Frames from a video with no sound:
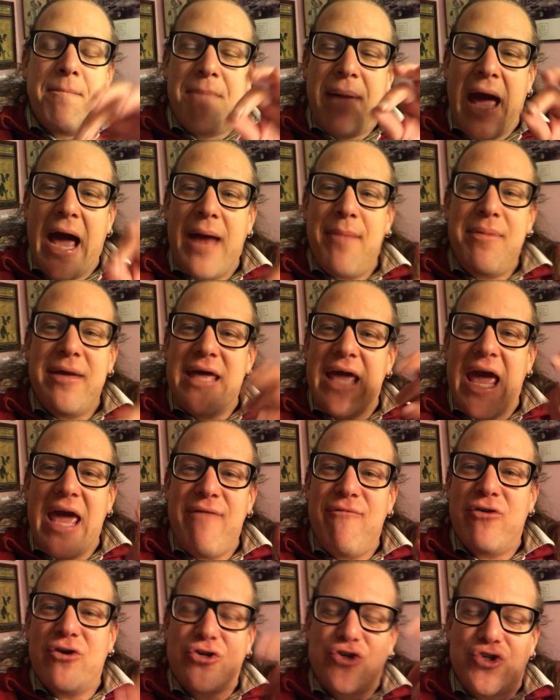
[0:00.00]
Bad
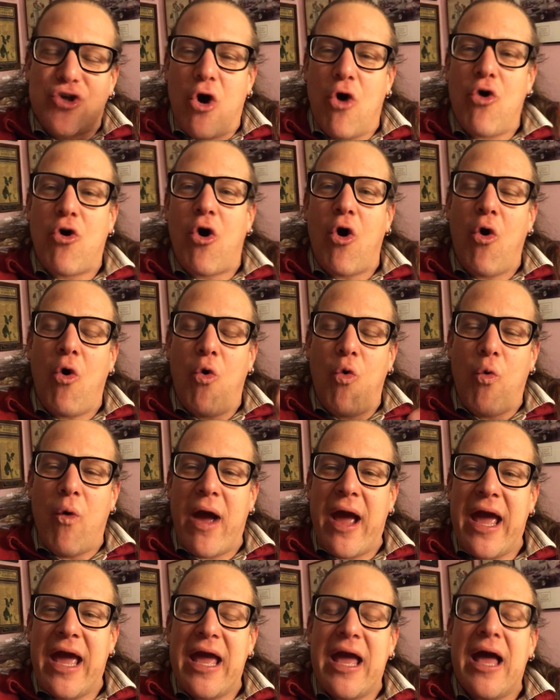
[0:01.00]
behaviors don't go
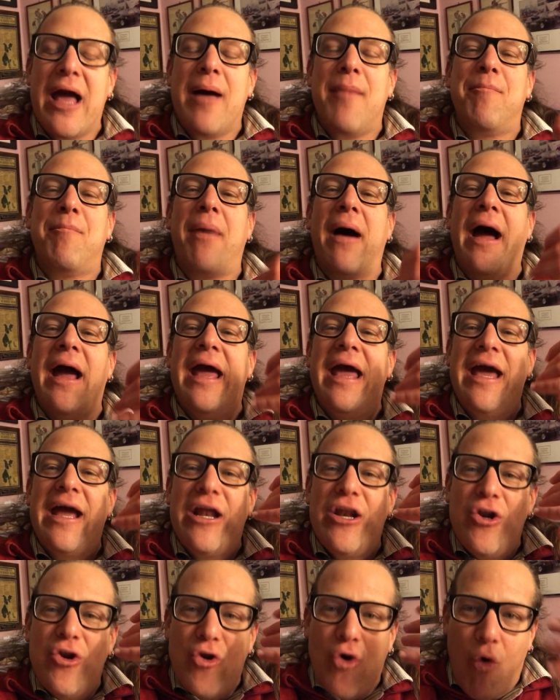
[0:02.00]
away by
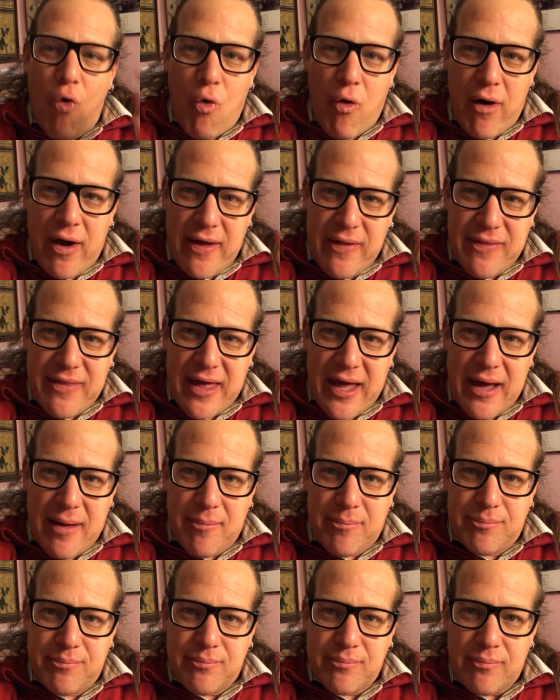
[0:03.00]
ignoring
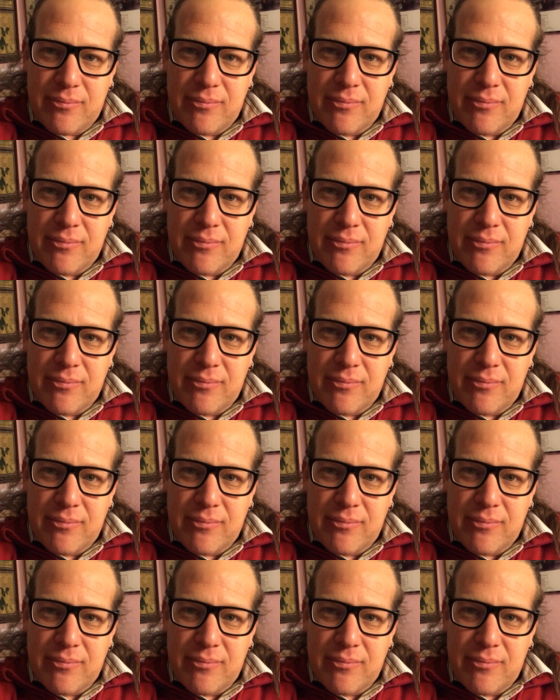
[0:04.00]
them.